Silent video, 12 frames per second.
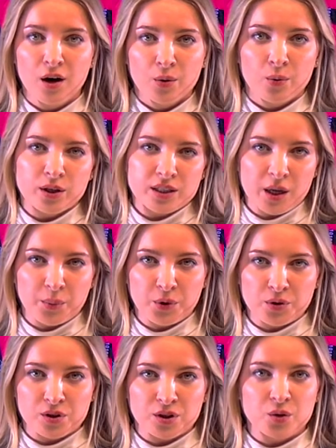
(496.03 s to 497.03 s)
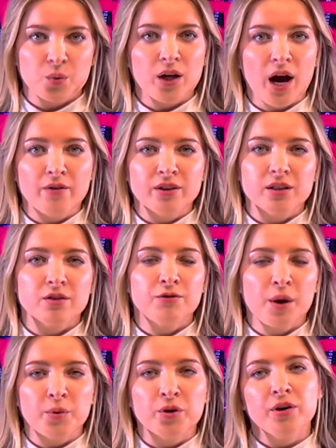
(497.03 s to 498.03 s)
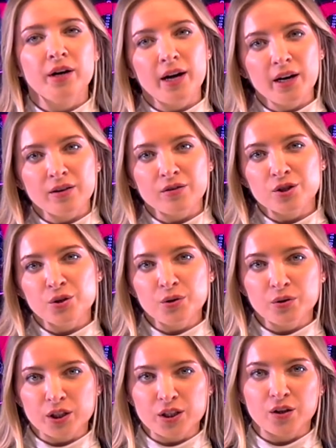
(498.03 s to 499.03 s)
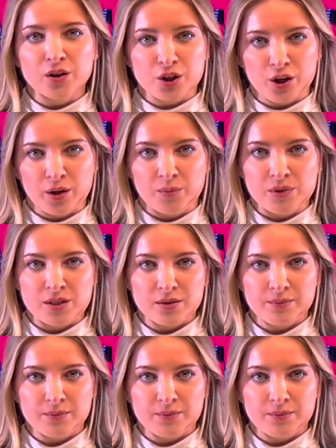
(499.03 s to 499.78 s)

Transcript: WhatsApp users will have until February 8th to agree to the terms.